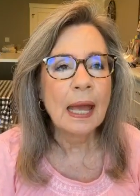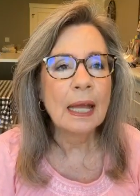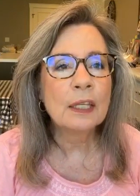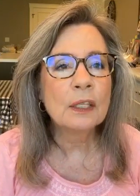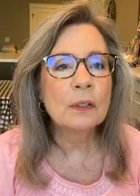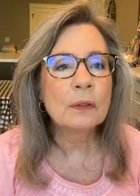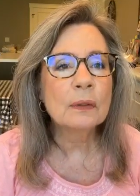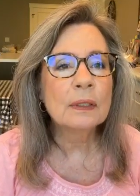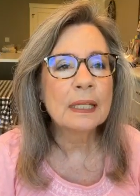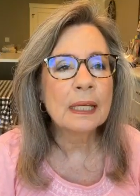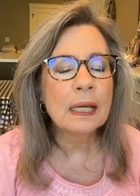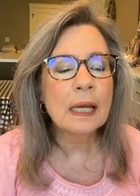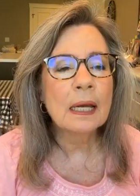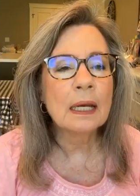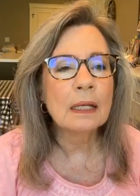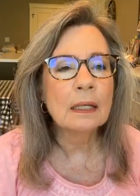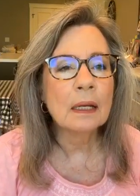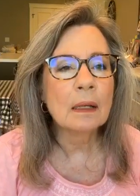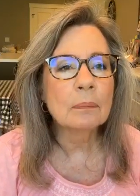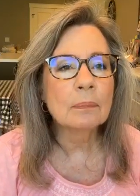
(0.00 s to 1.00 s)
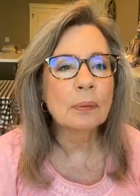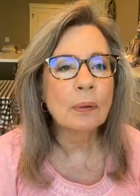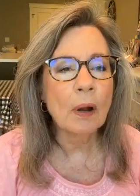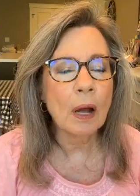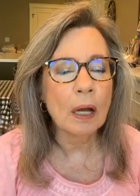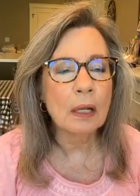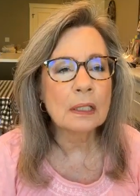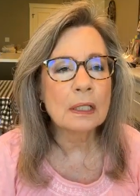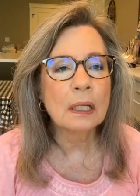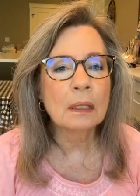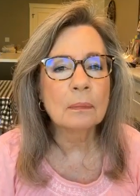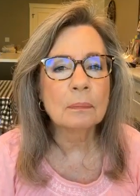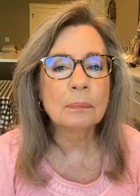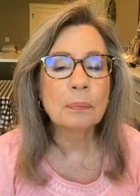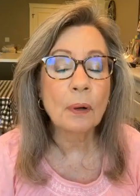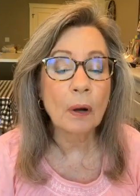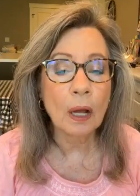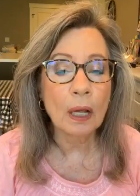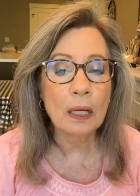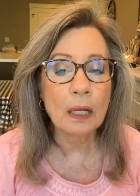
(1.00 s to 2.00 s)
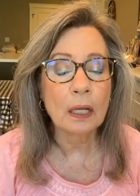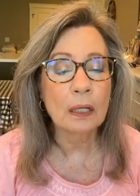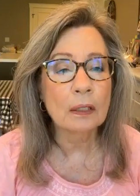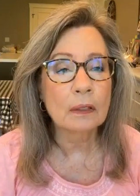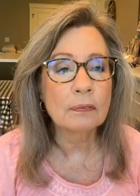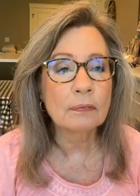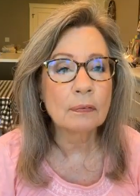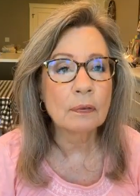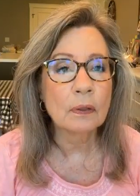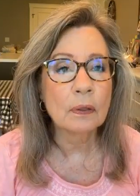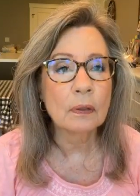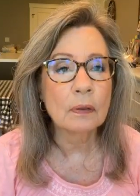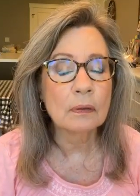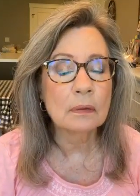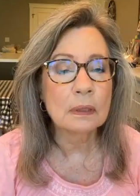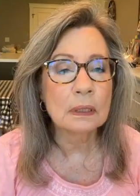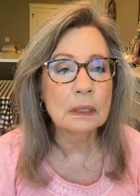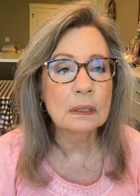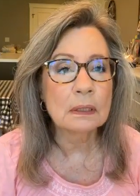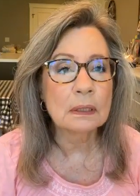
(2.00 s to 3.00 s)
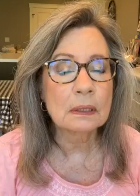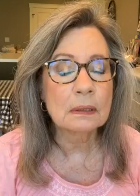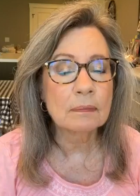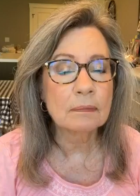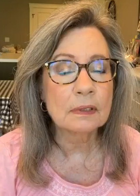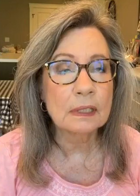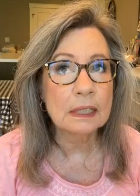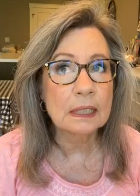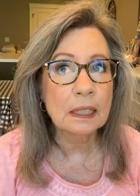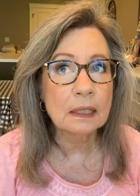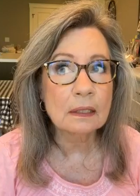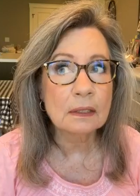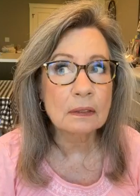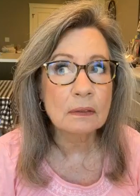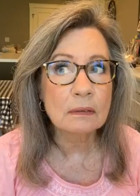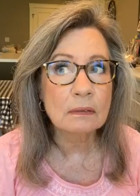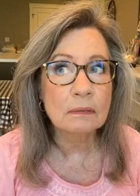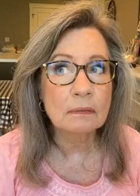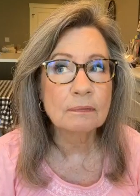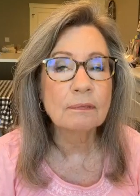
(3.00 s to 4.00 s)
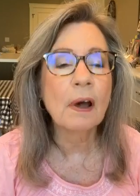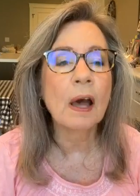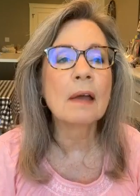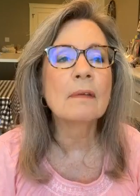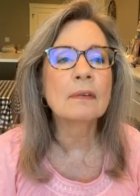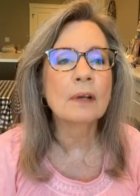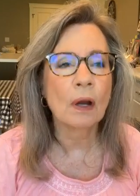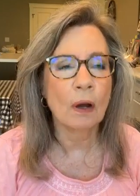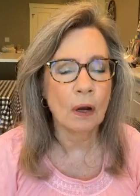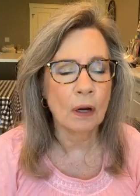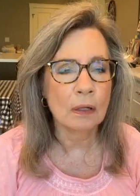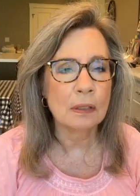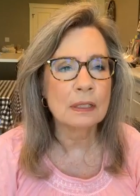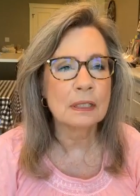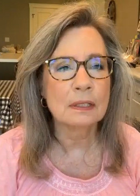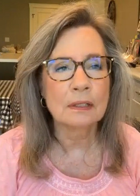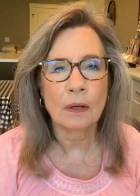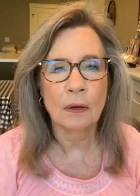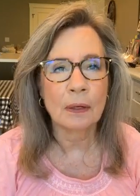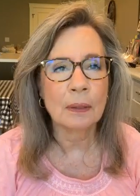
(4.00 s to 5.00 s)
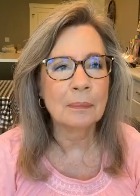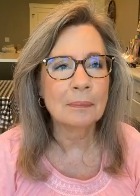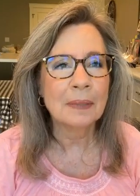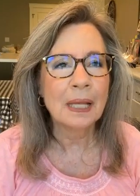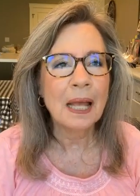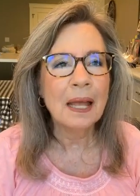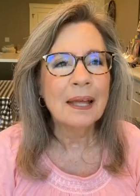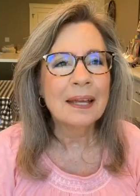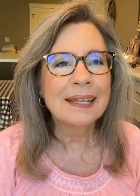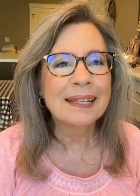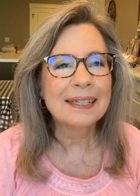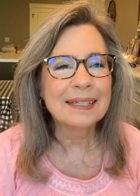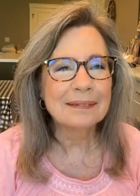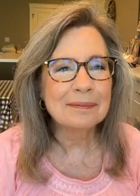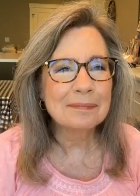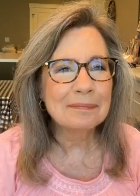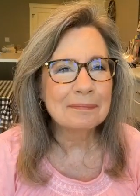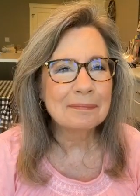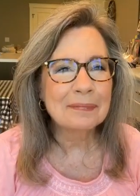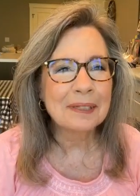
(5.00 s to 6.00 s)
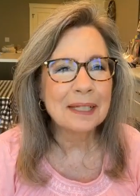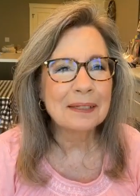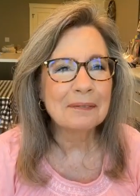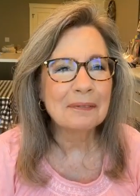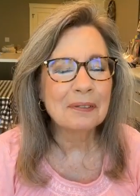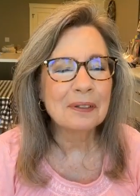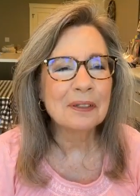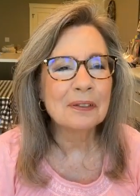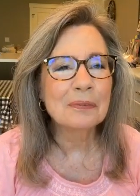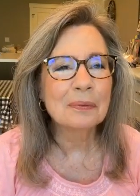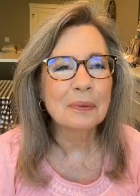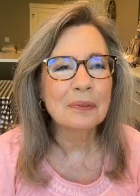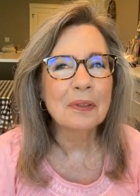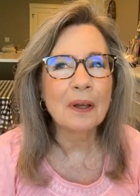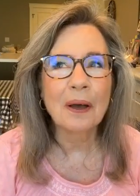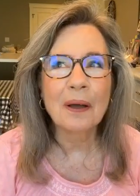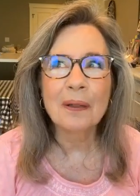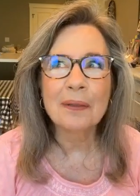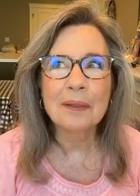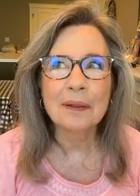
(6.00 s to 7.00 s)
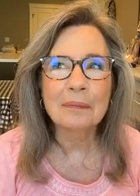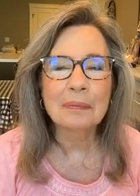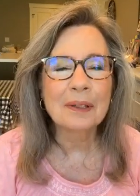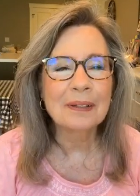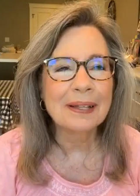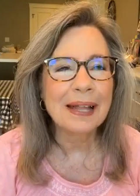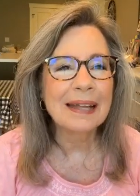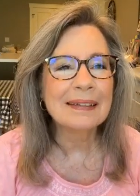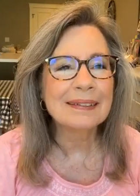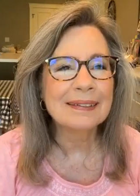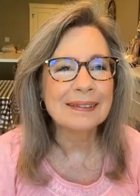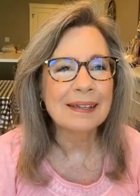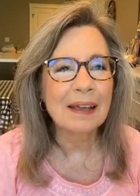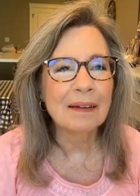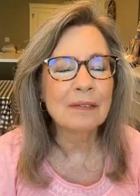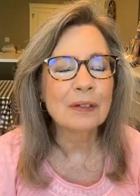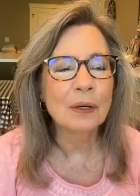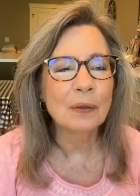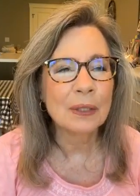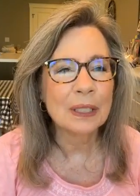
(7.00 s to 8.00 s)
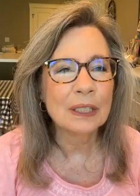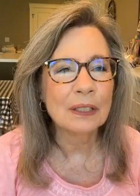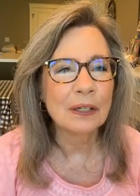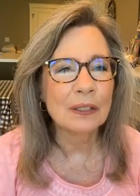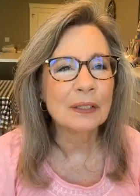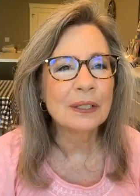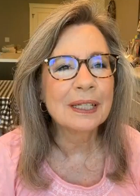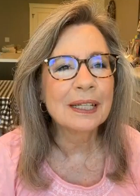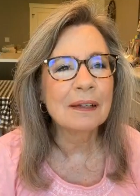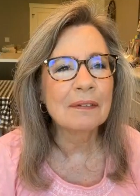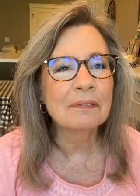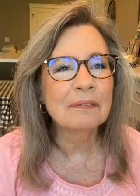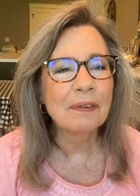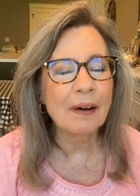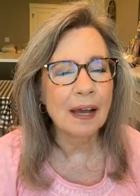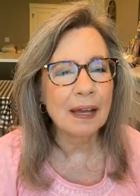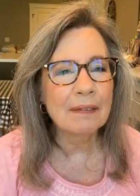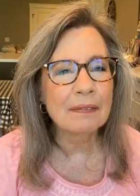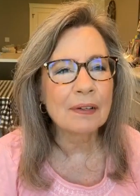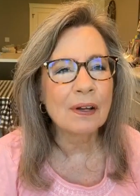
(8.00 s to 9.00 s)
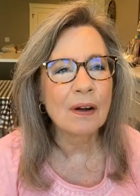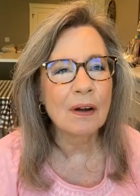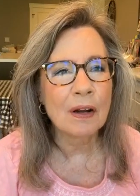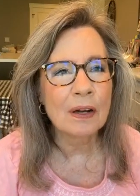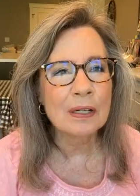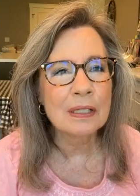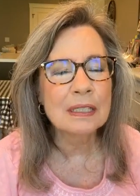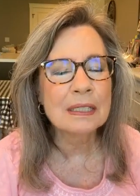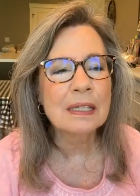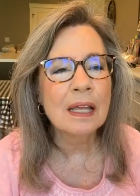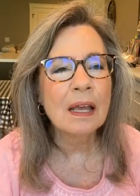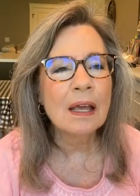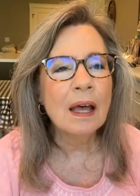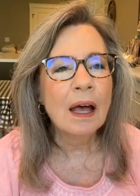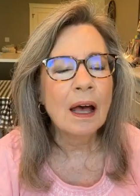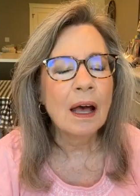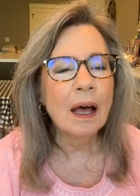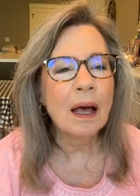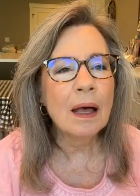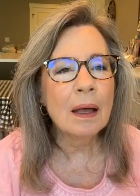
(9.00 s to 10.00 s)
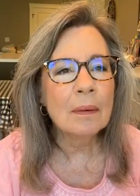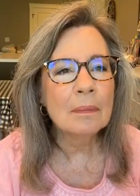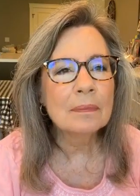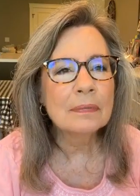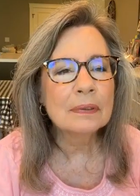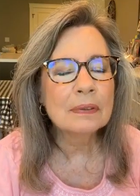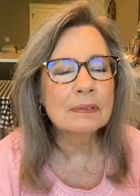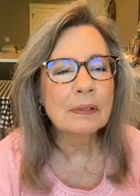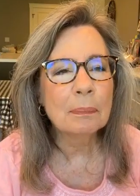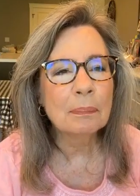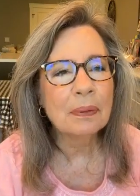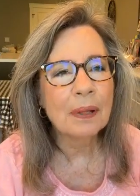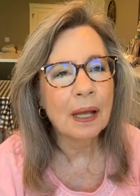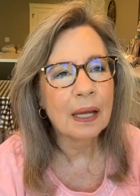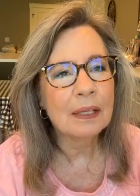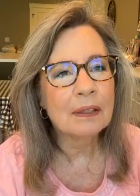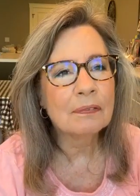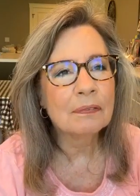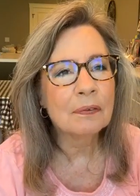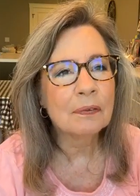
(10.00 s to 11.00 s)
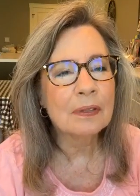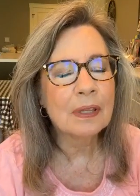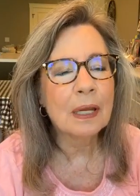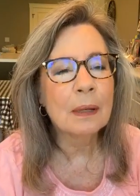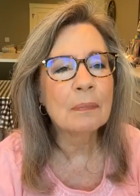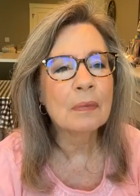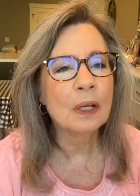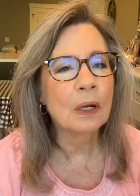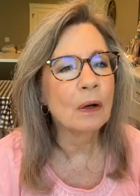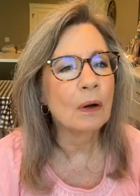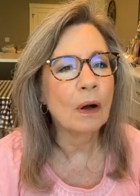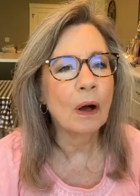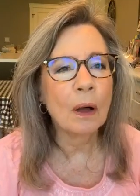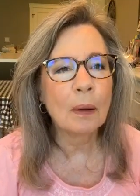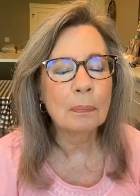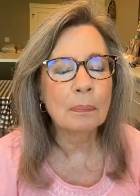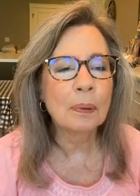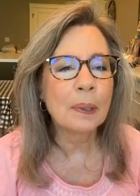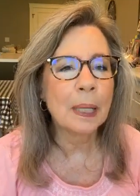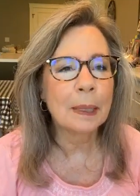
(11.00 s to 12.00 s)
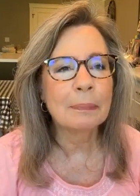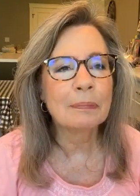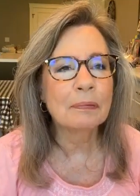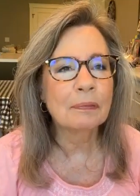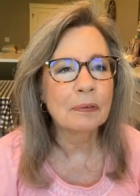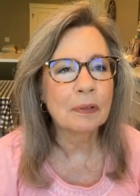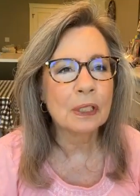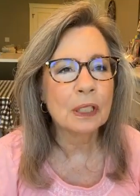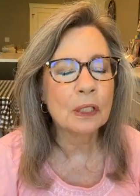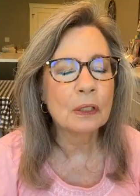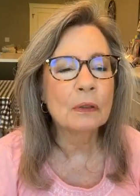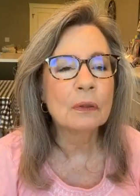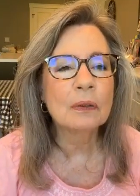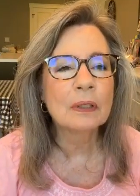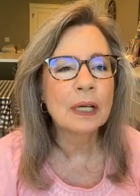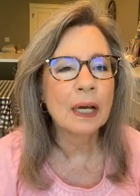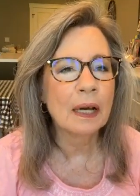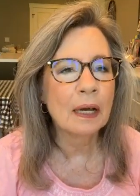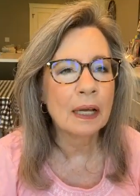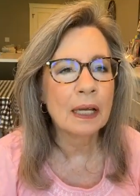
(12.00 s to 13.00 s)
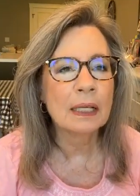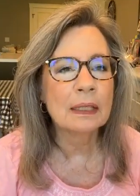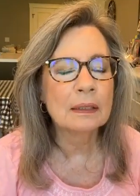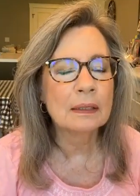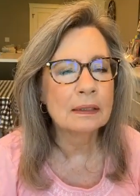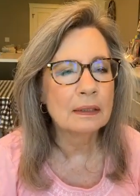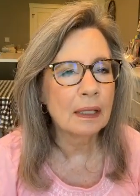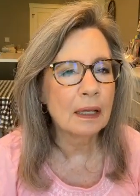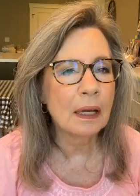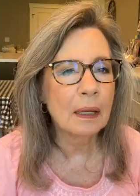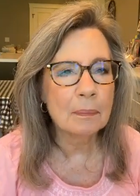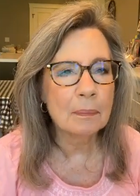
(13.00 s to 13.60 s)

And you get products for 5 cards, sorry, getting confused with all the classes I have going on. You get 5 cards, supplies for them. They're all prepped for you, cut,